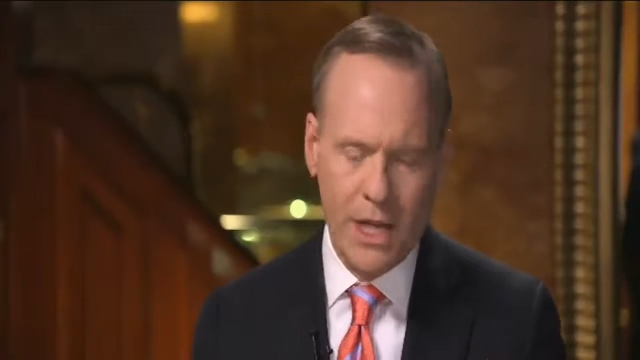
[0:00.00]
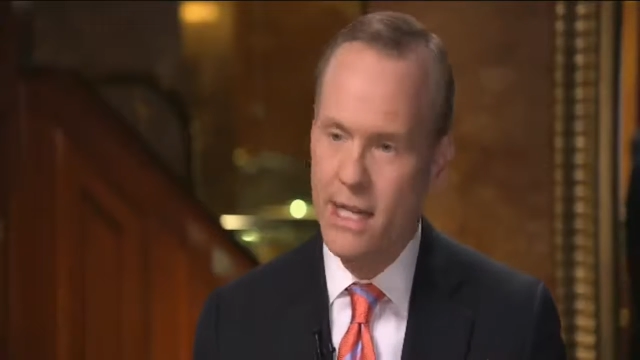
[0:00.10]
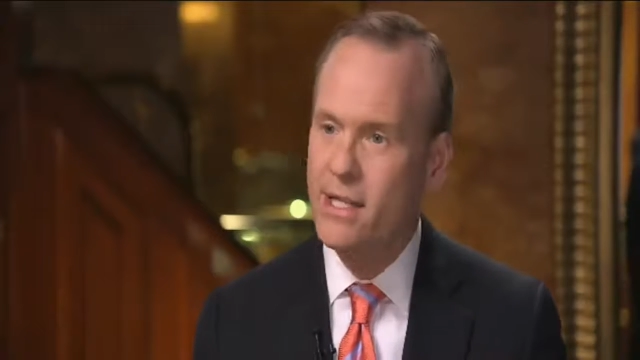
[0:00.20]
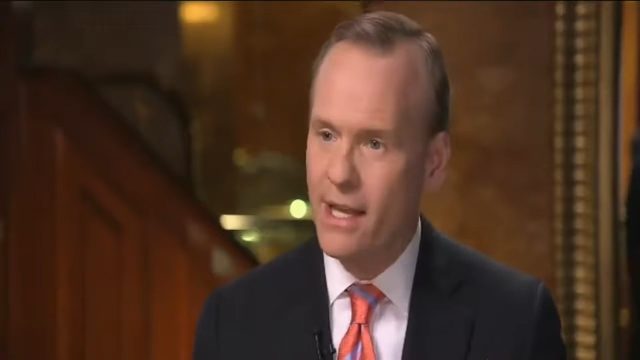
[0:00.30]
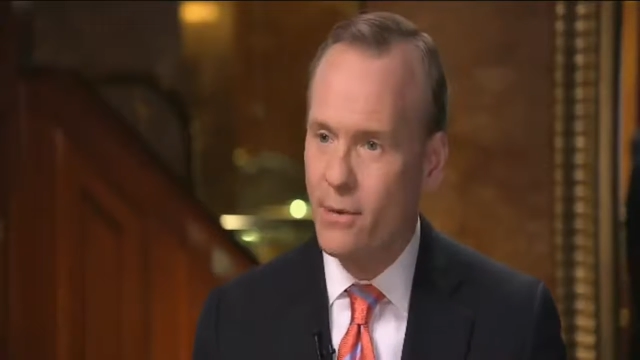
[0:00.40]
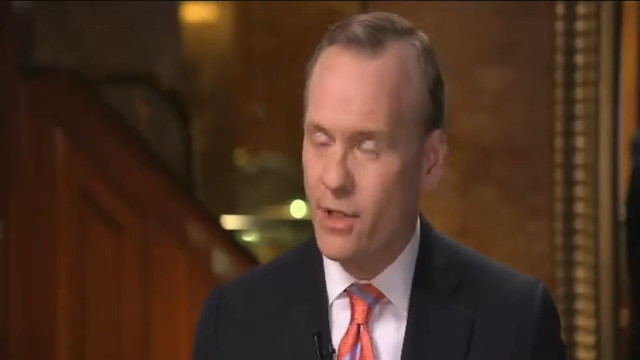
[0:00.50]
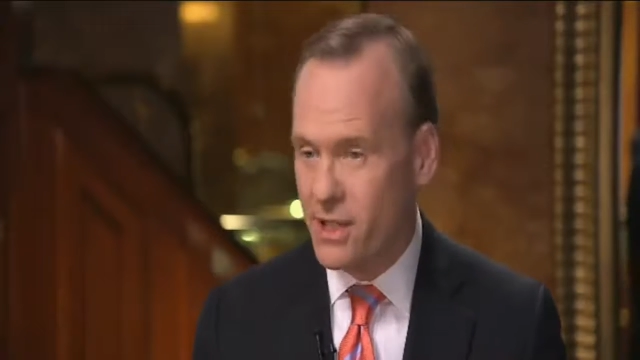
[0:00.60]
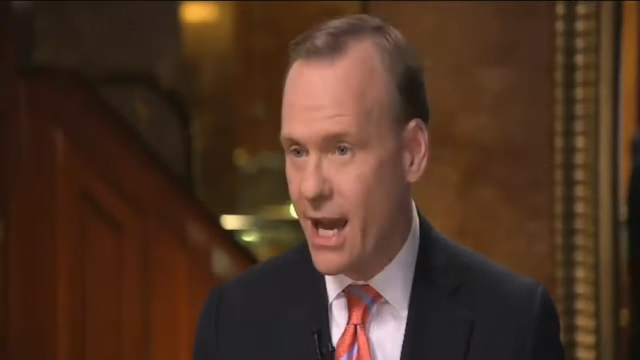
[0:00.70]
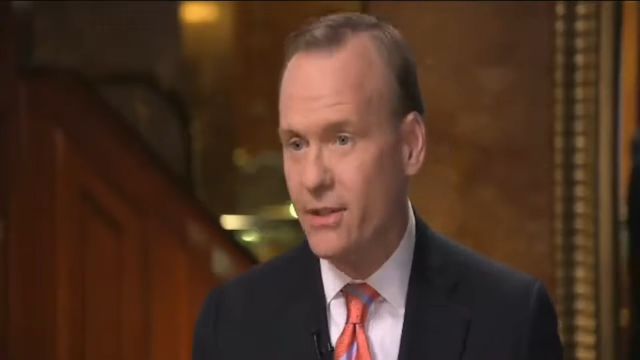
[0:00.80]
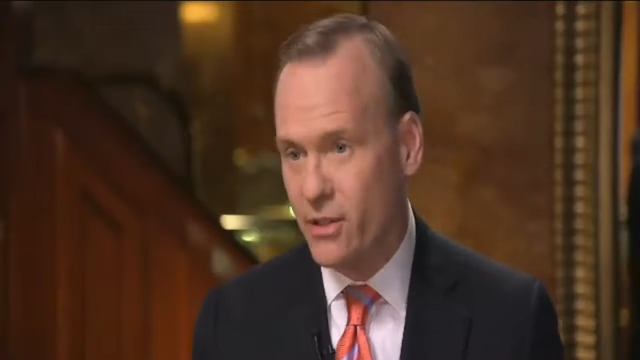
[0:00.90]
he said
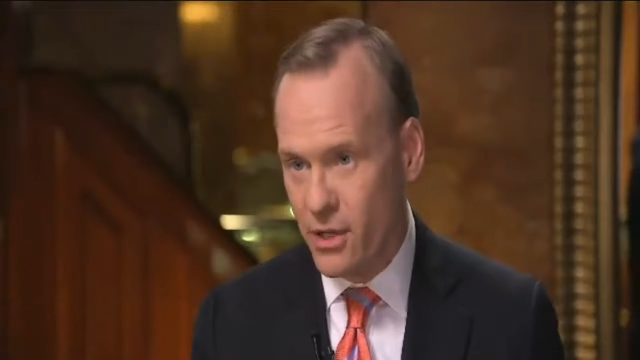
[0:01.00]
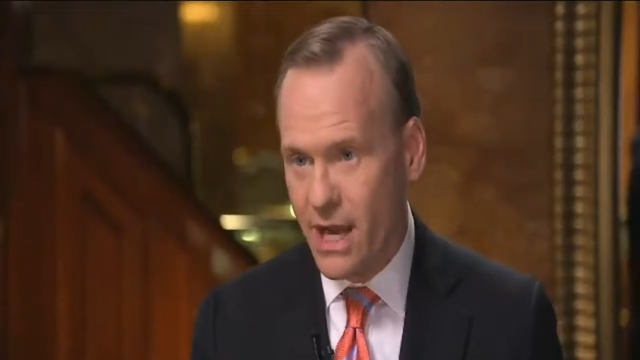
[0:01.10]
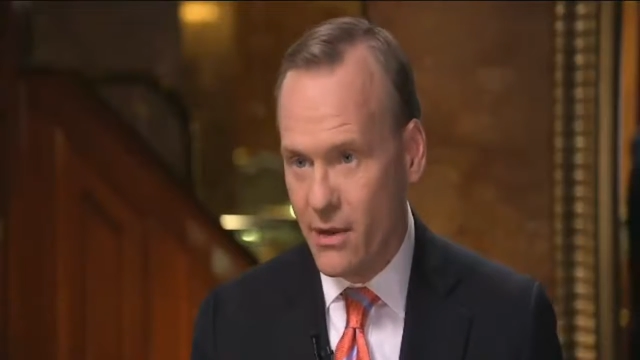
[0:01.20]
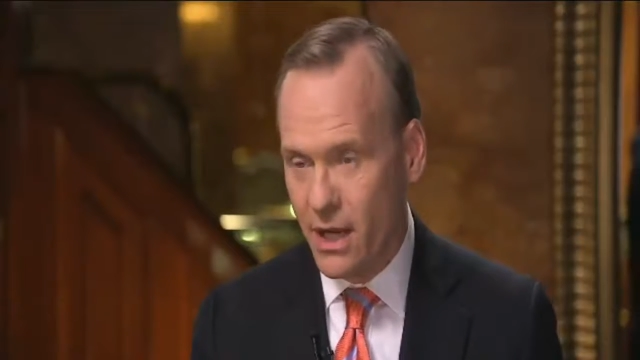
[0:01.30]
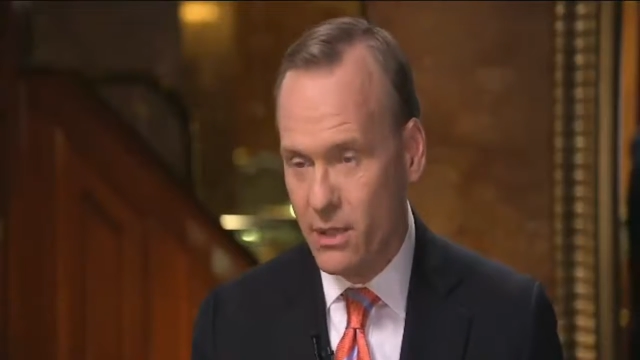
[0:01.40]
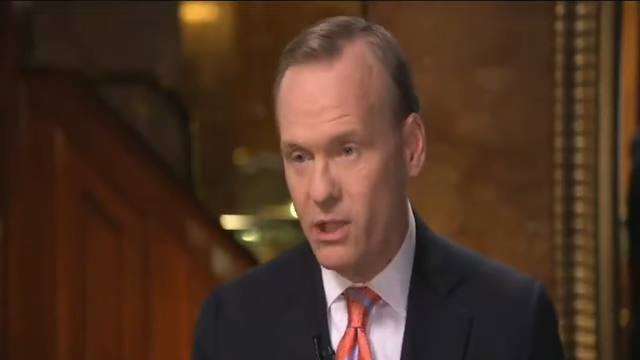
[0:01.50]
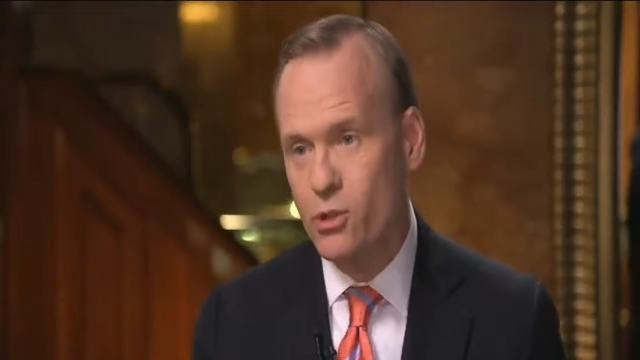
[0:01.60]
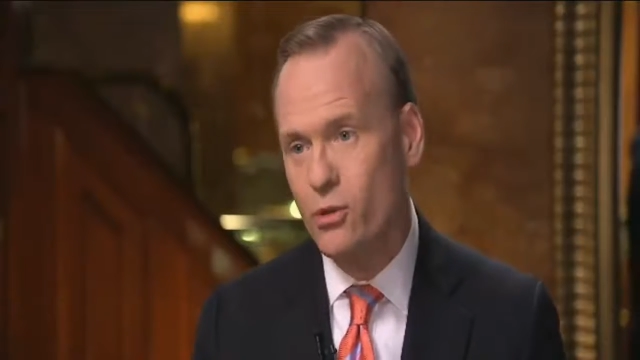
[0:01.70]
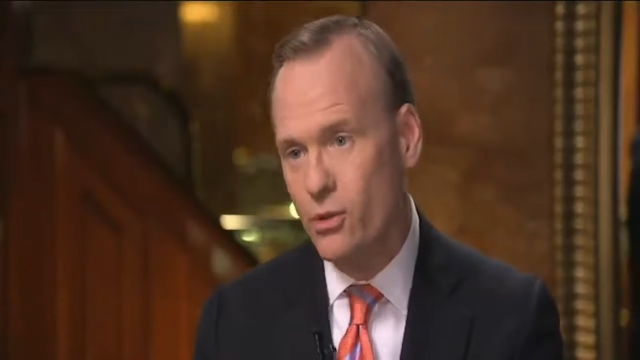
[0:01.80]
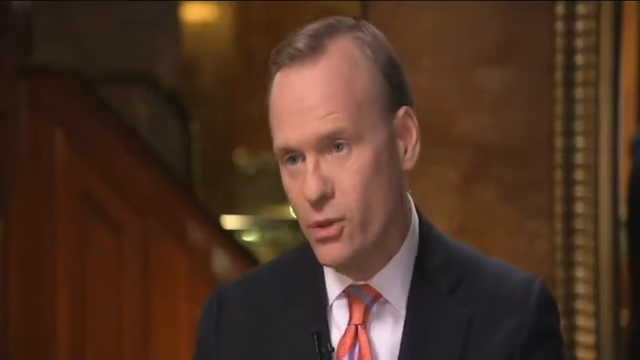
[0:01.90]
turned out not to be
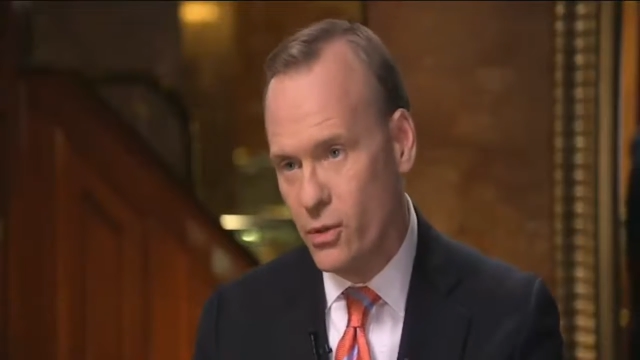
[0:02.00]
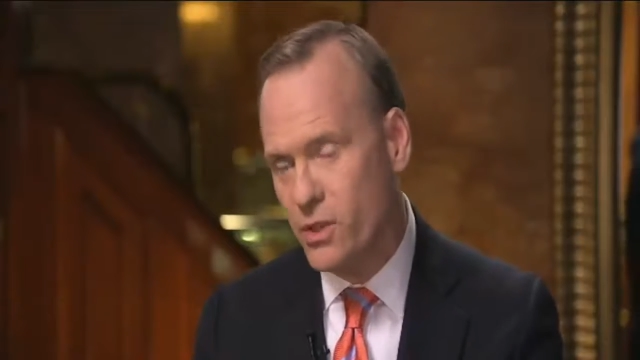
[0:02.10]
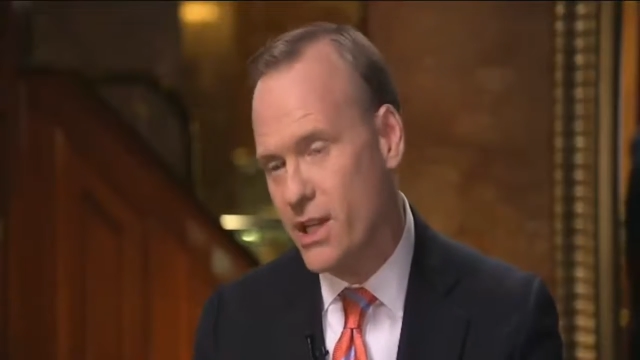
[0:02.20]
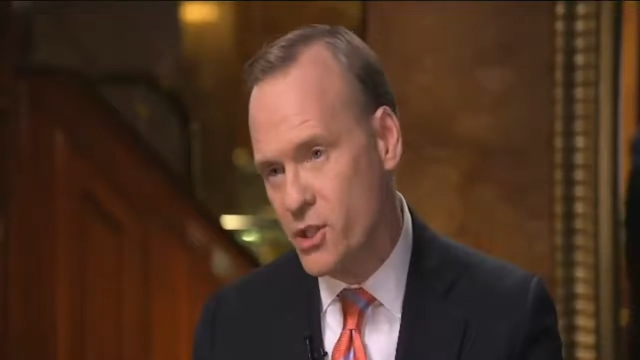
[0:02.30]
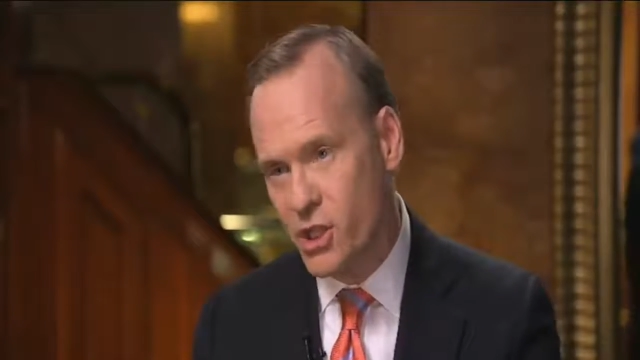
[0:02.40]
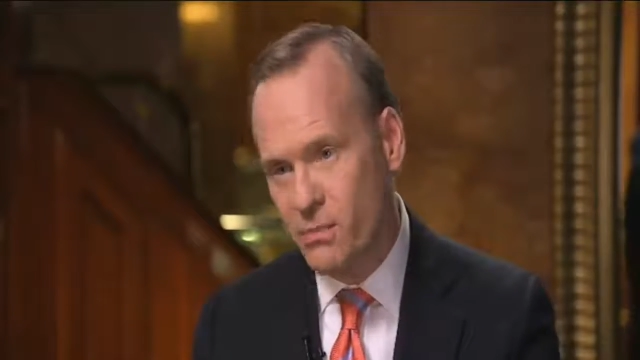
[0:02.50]
true. You said she